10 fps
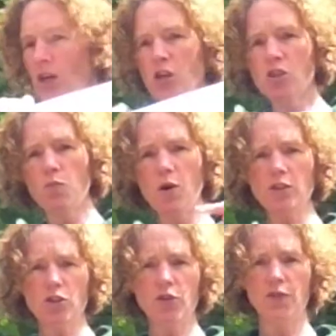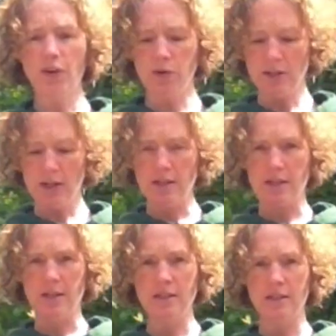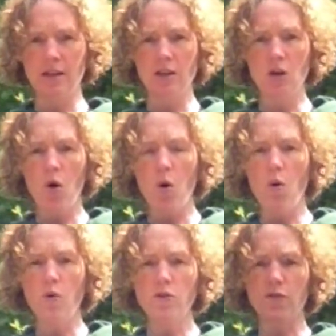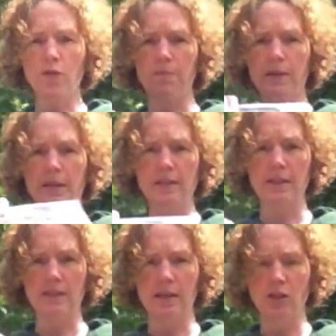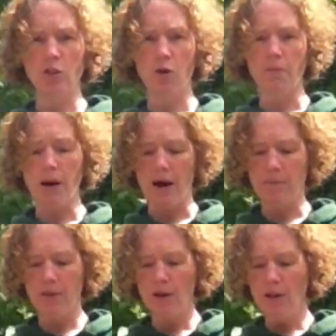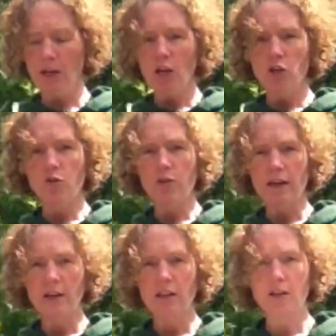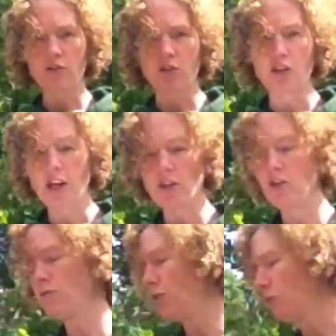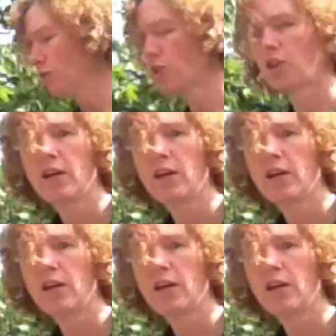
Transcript: So once you've filled in this, or you've completed your map, you're then going to go to J2 Launch